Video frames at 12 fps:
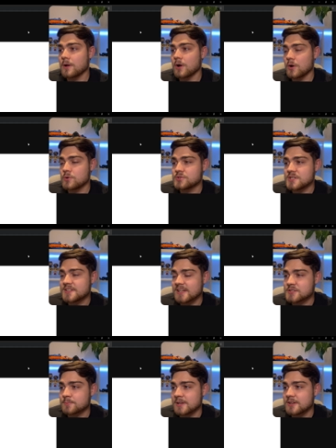
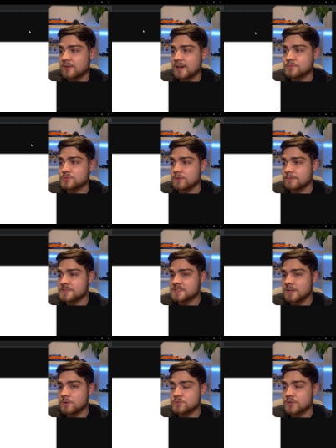
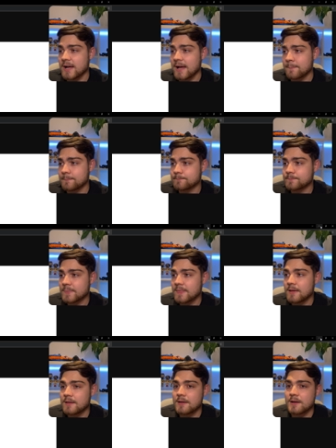og-playground.vercel.app,
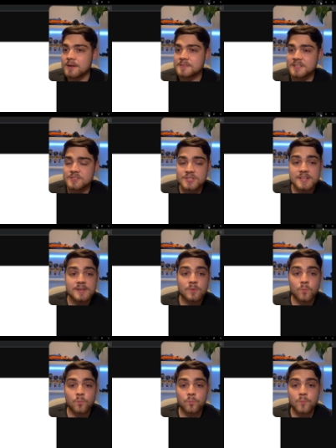essentially
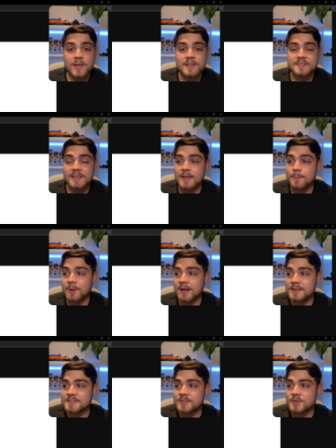it's a
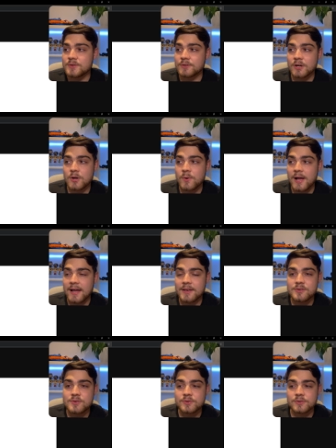place that you can go
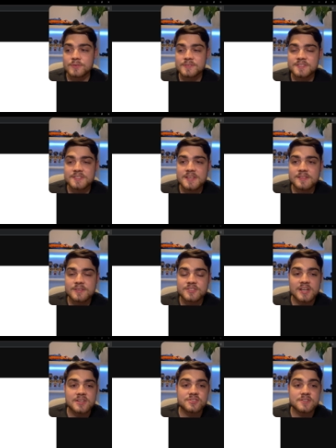and you can see the
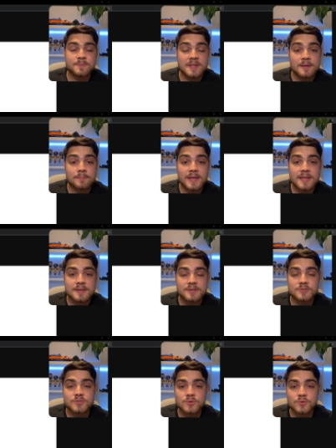changes being made
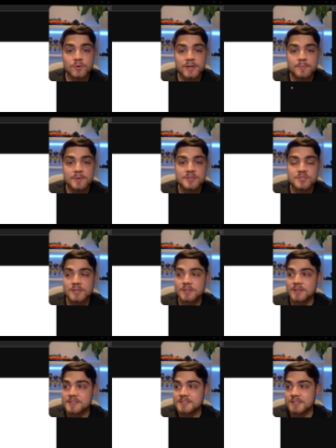to your image
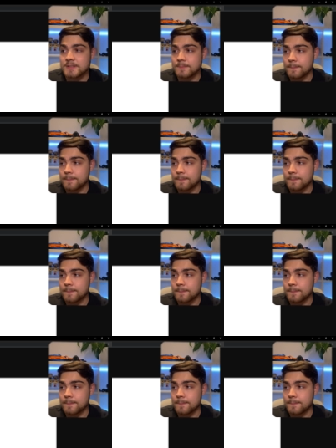nicely.